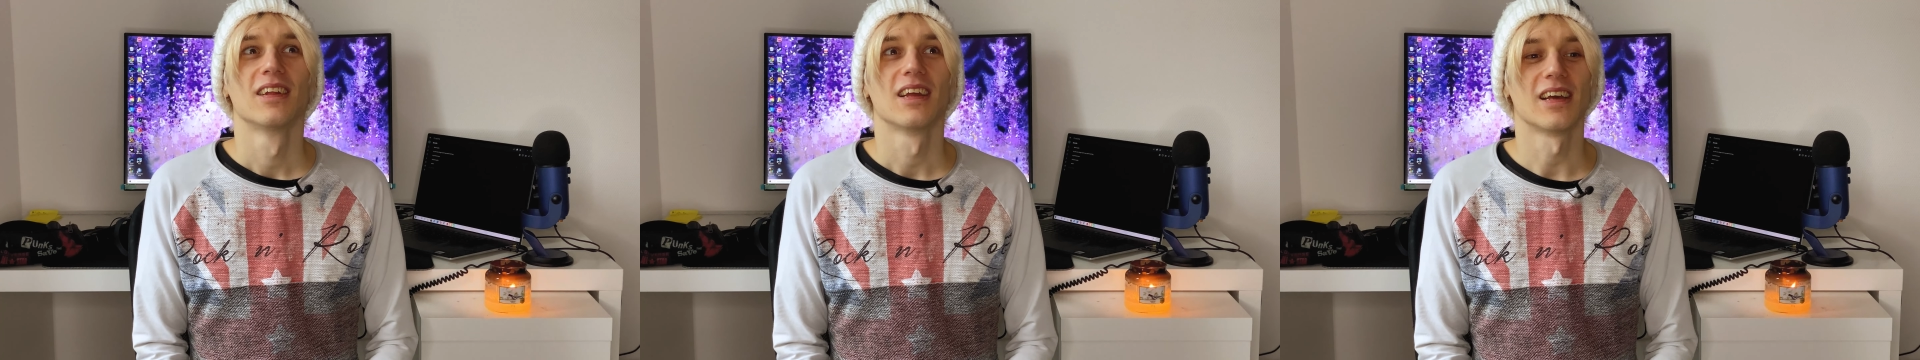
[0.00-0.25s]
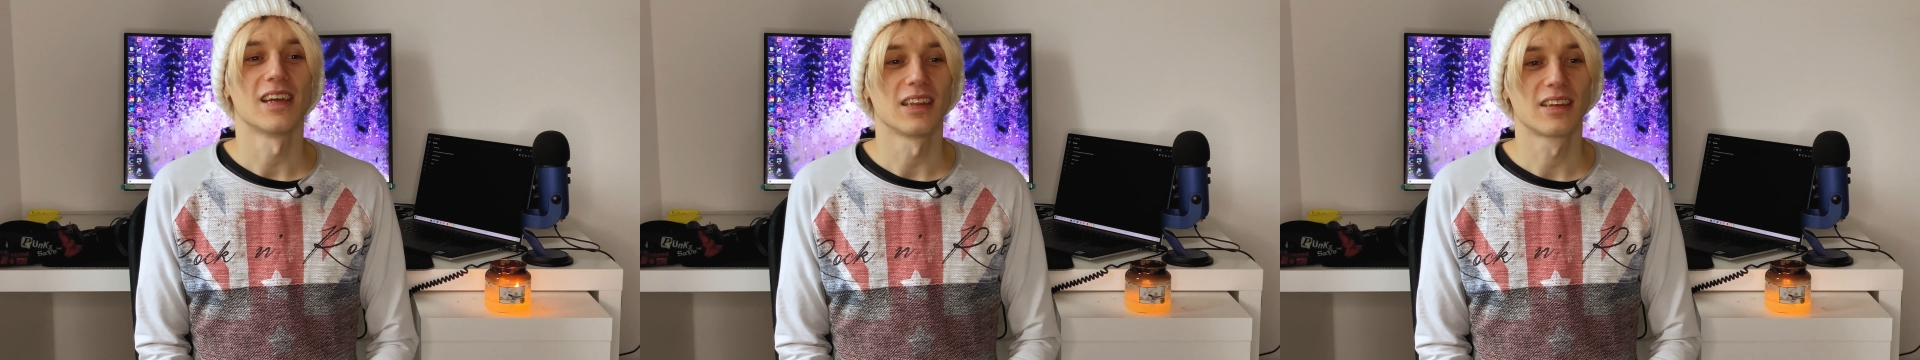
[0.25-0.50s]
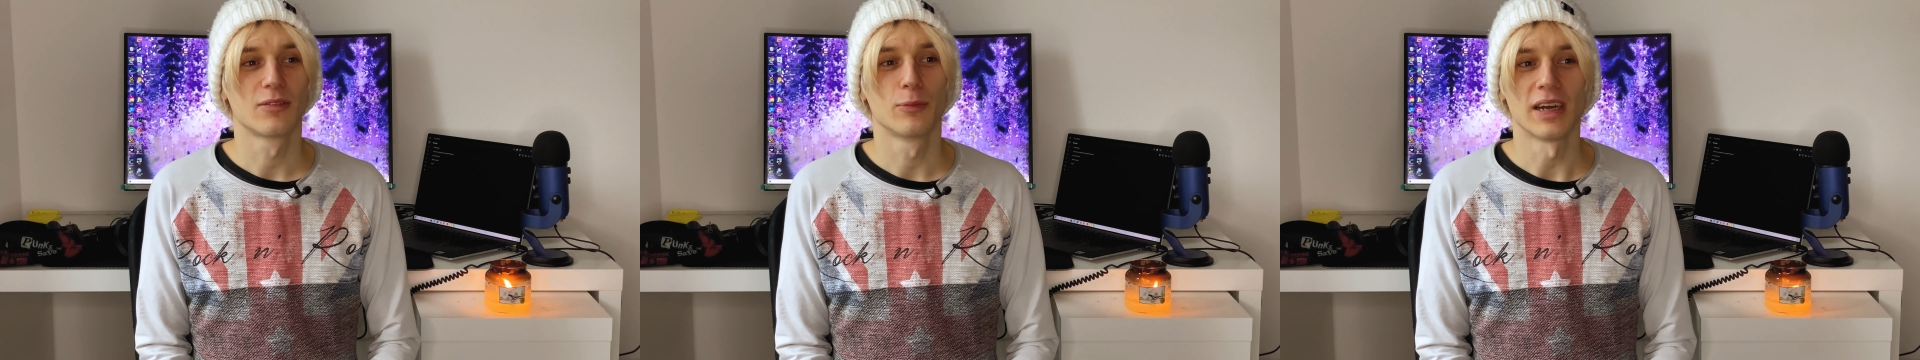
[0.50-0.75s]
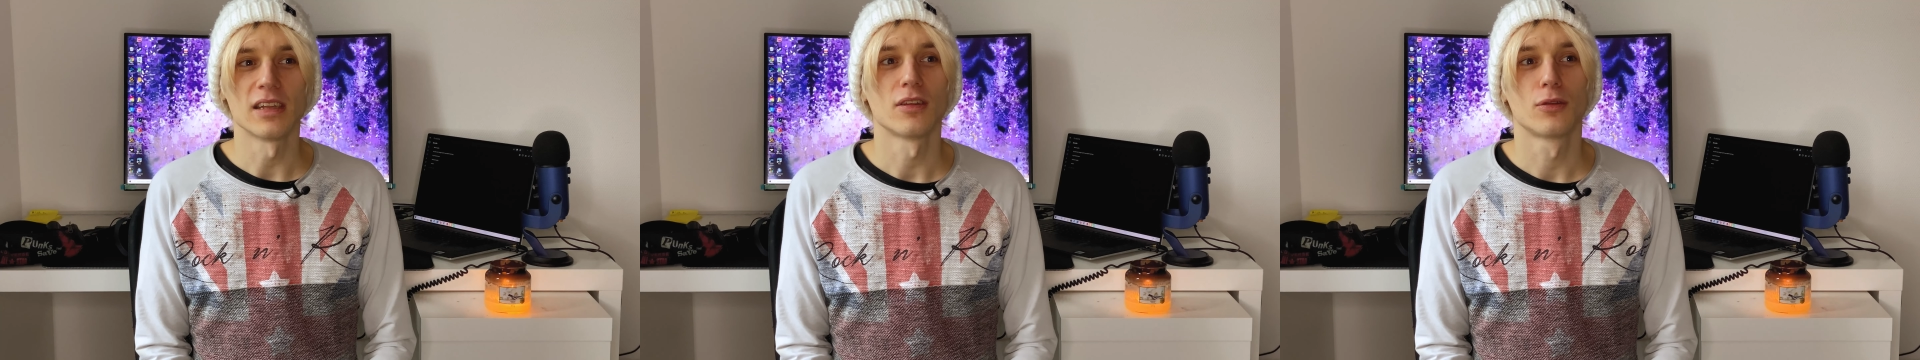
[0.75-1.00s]
and
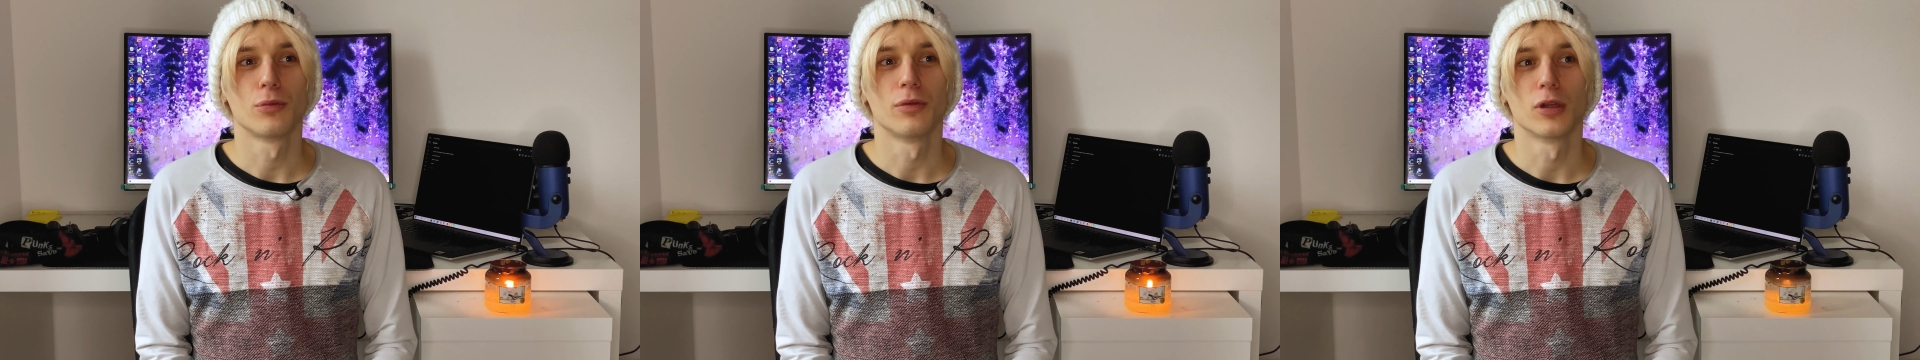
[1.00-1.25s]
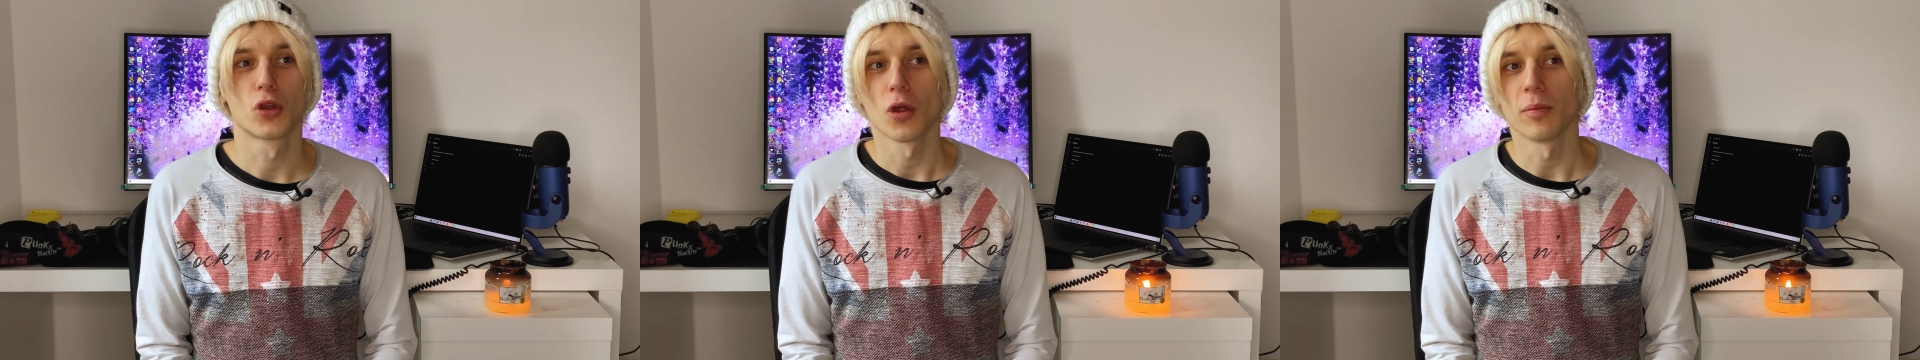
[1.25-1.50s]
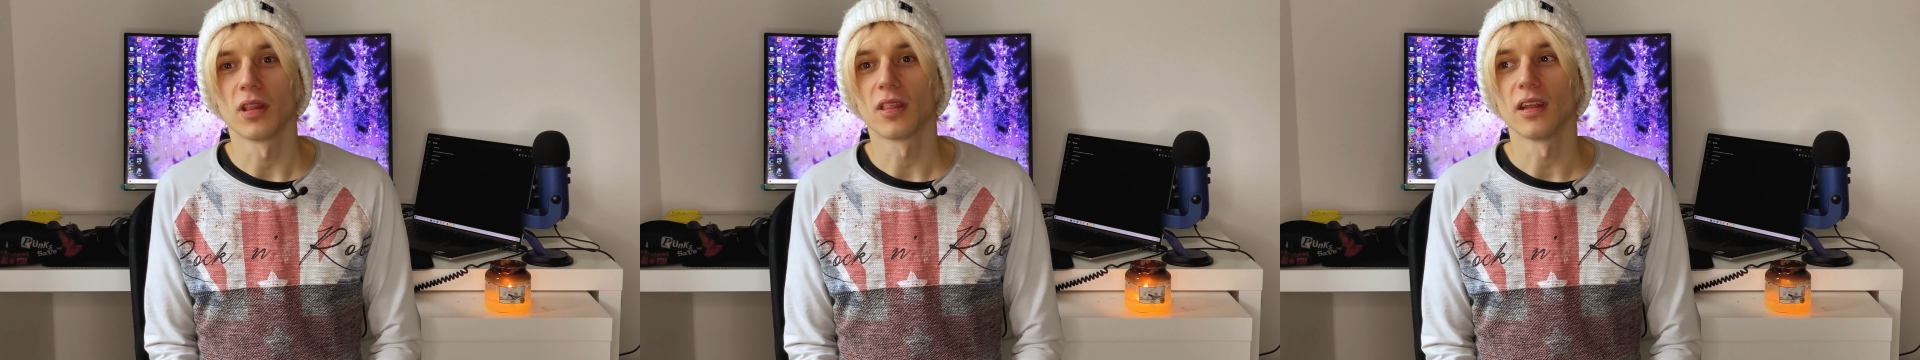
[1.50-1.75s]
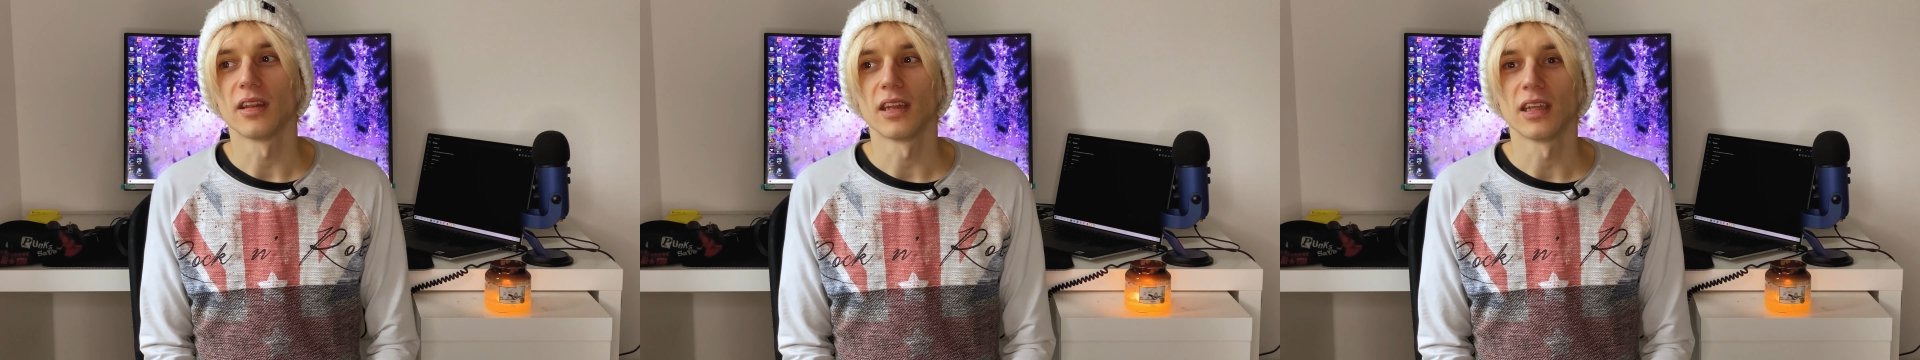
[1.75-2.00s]
went to a German
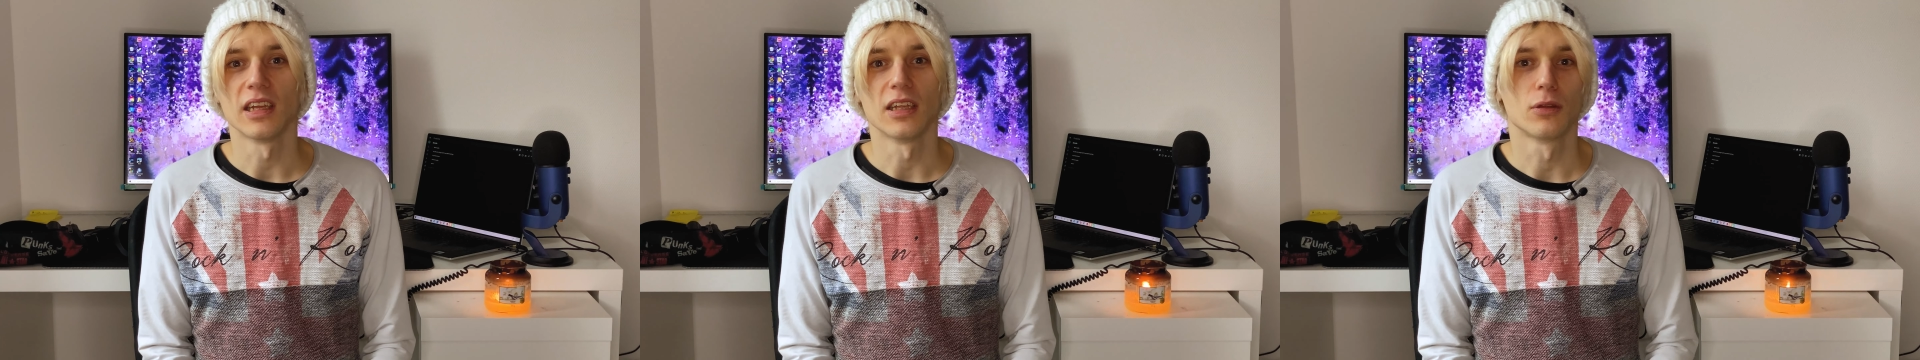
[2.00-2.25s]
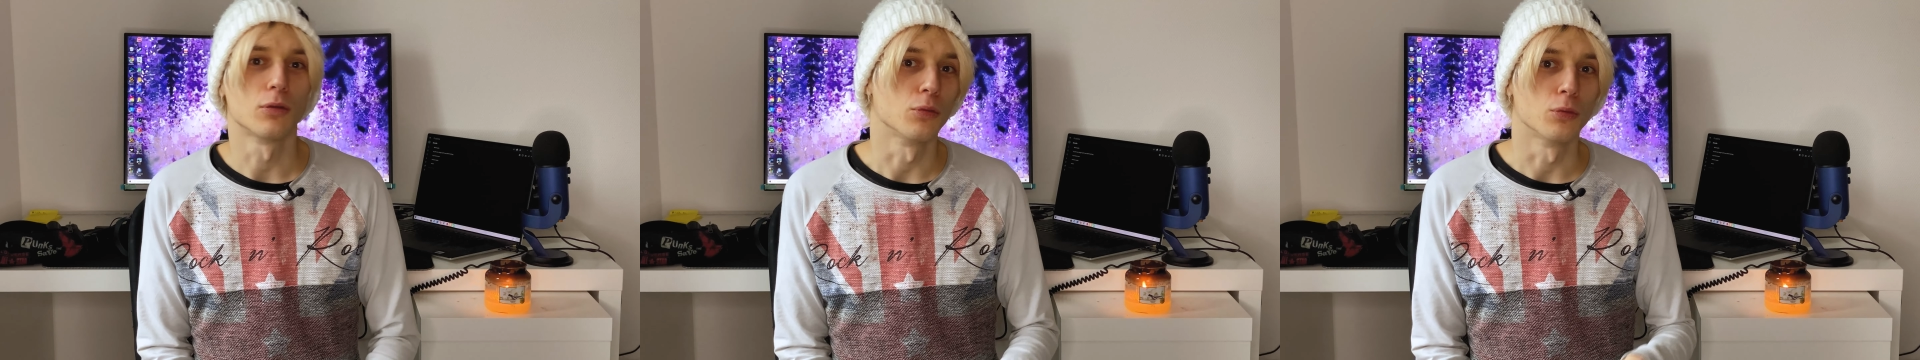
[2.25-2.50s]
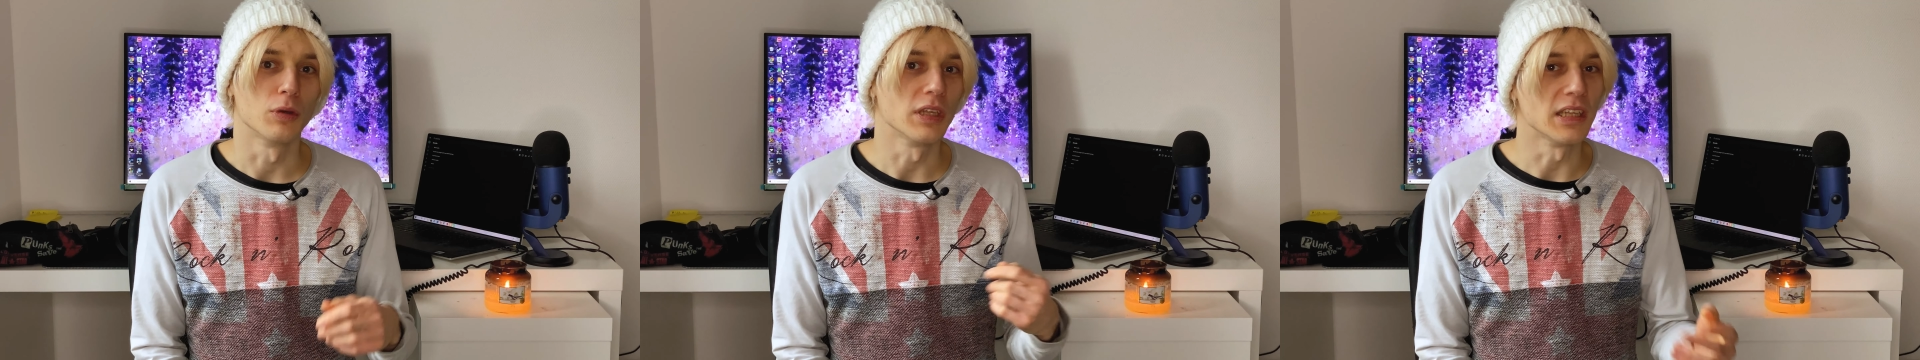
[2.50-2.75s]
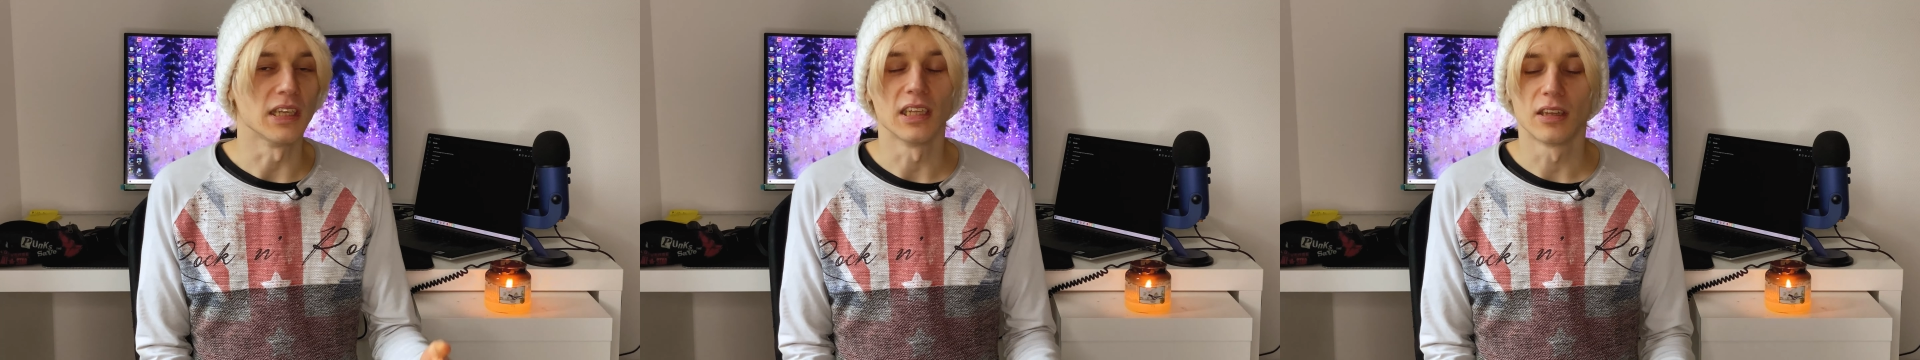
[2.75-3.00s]
city to
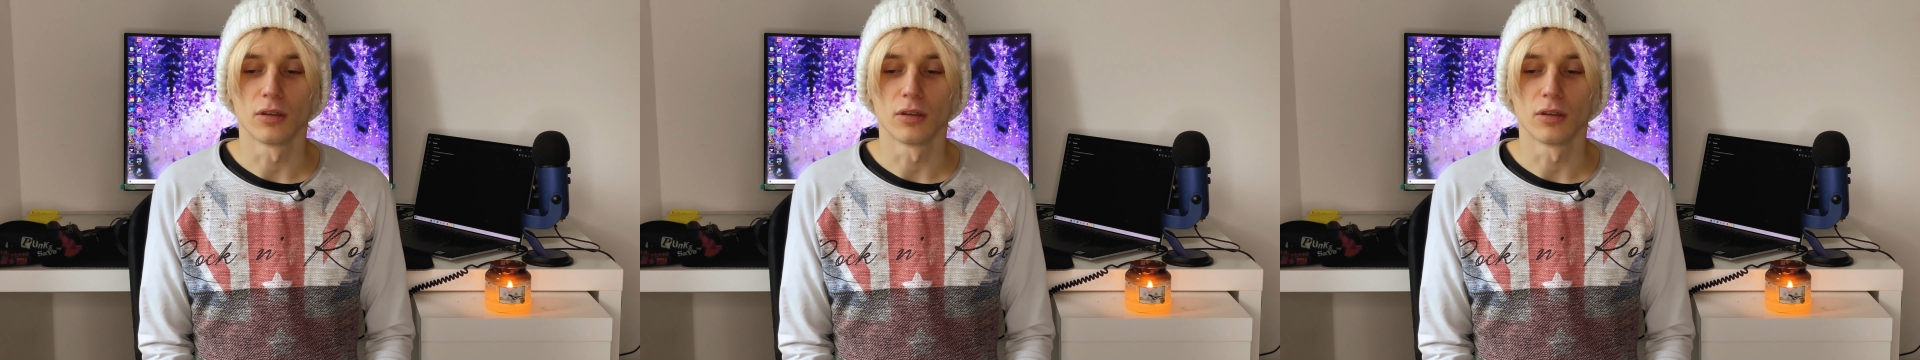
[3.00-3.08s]
eat,